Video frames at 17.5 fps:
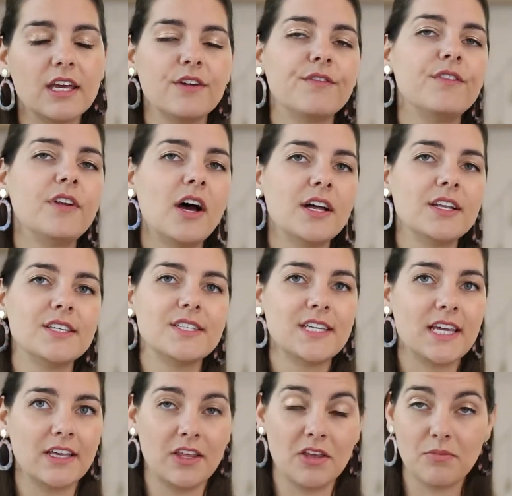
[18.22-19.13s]
if not
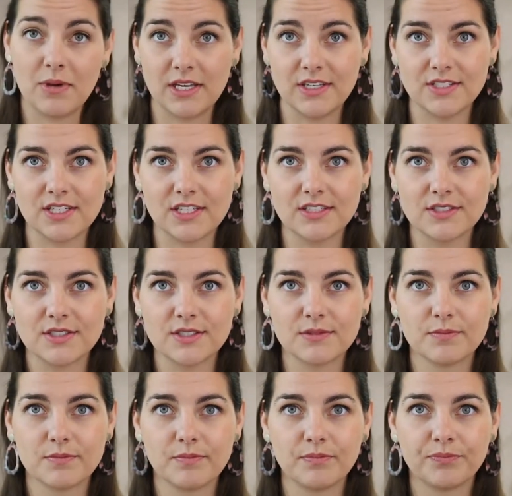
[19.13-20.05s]
daily
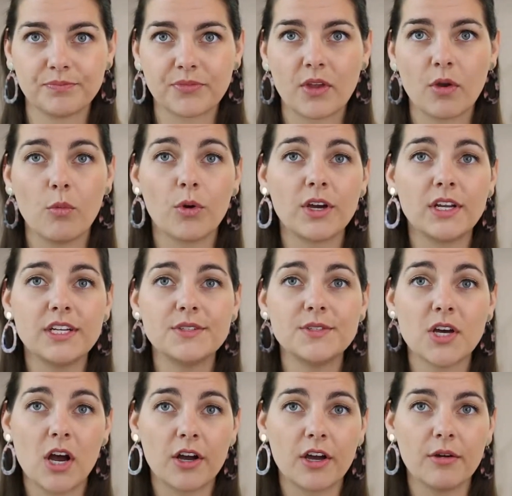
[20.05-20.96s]
basis. We're going to
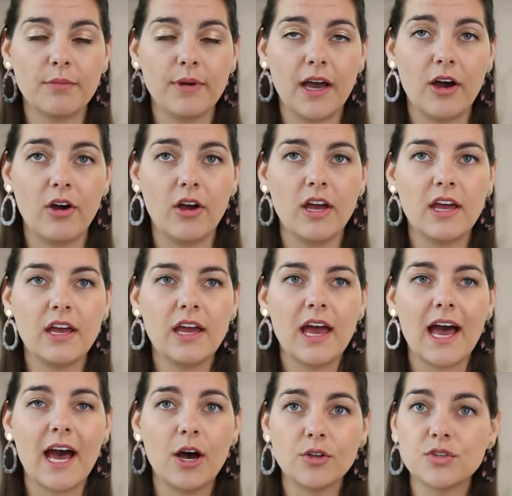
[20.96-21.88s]
talk about
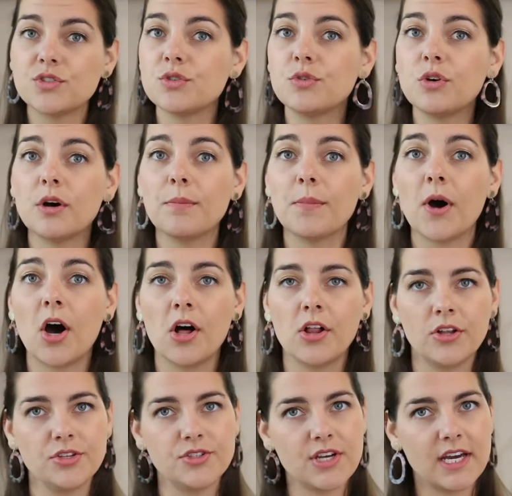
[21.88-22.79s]
how to
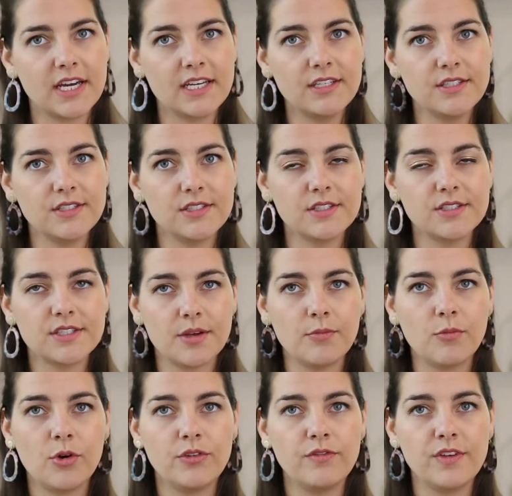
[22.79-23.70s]
apologize to
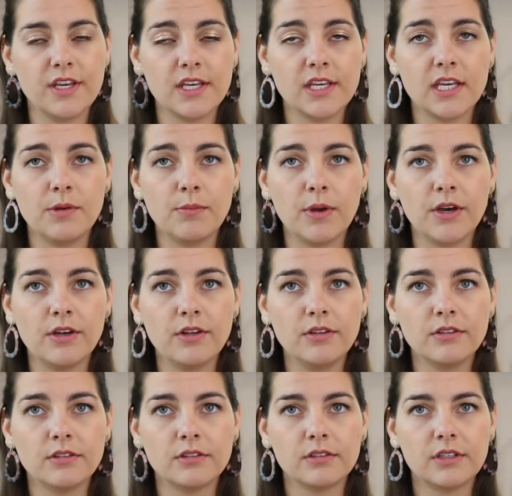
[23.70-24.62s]
someone via
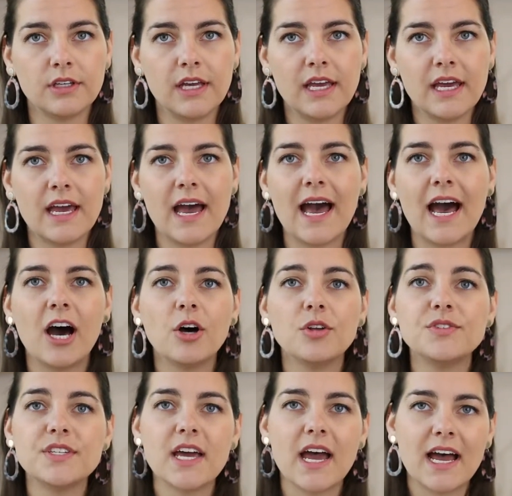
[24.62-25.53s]
email, how
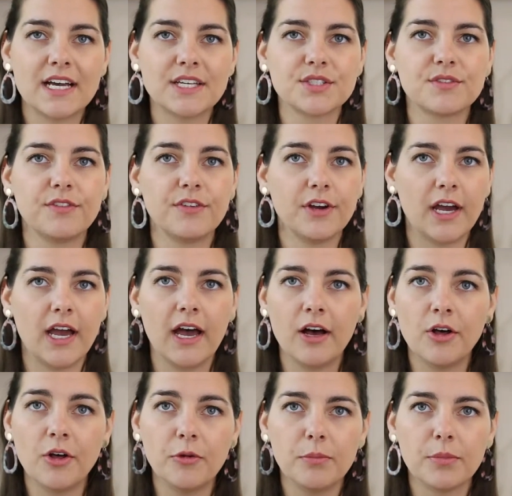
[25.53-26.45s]
to ask for
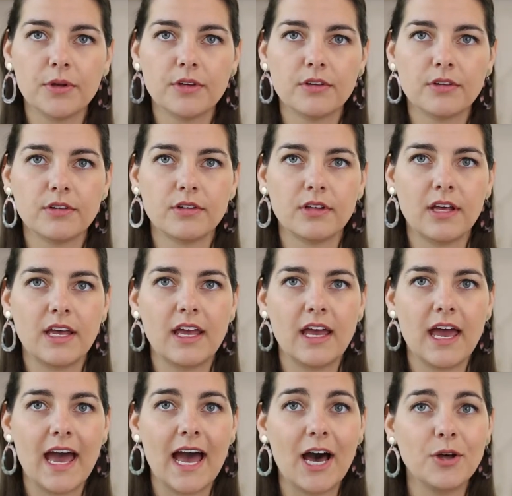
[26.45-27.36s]
help,
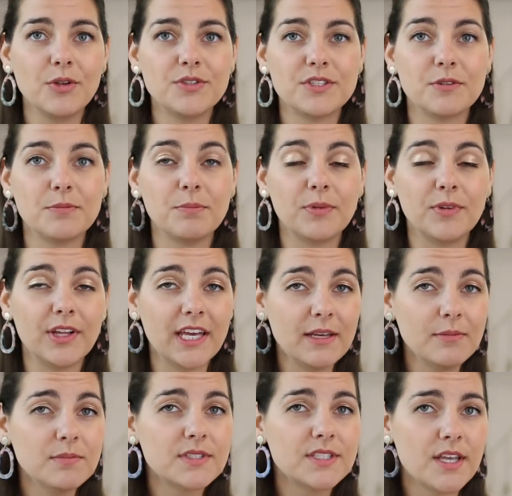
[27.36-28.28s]
how to
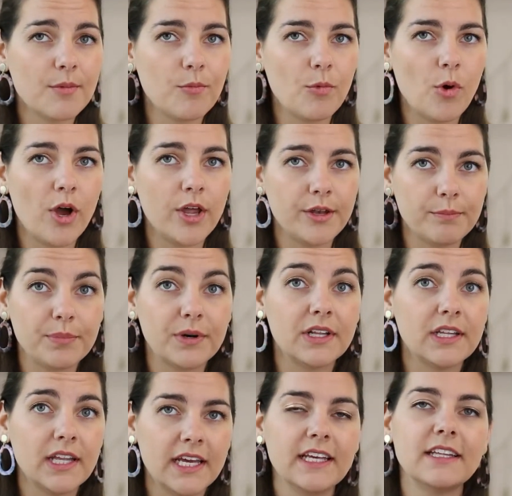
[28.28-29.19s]
blame someone
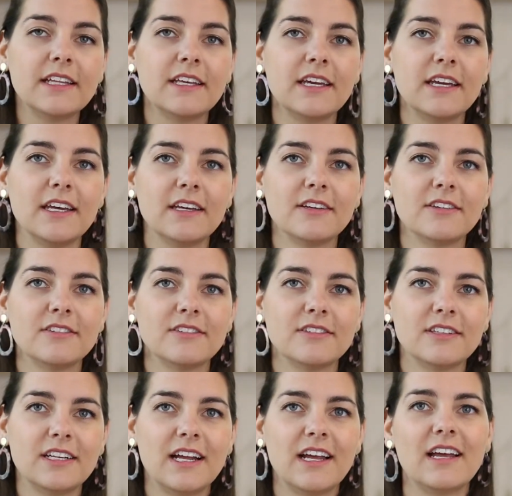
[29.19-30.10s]
politely,
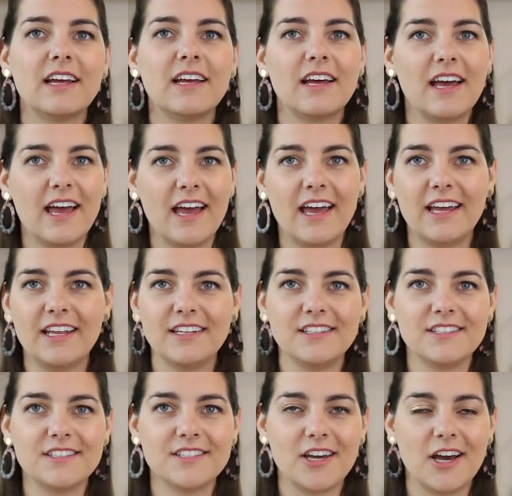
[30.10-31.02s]

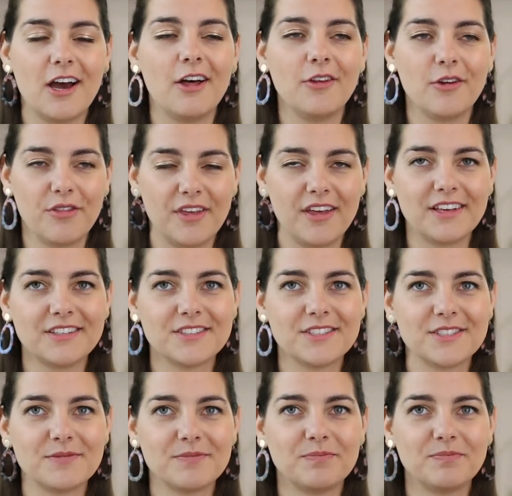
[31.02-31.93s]
and other
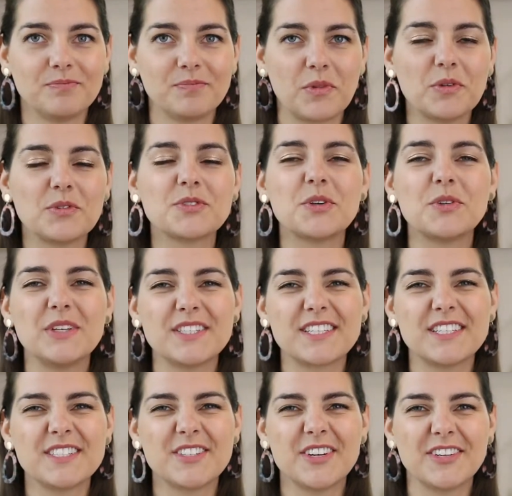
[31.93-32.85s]
things. So let's
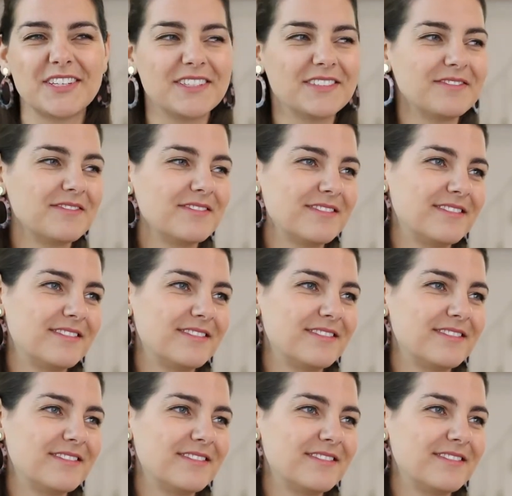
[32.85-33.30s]
get started.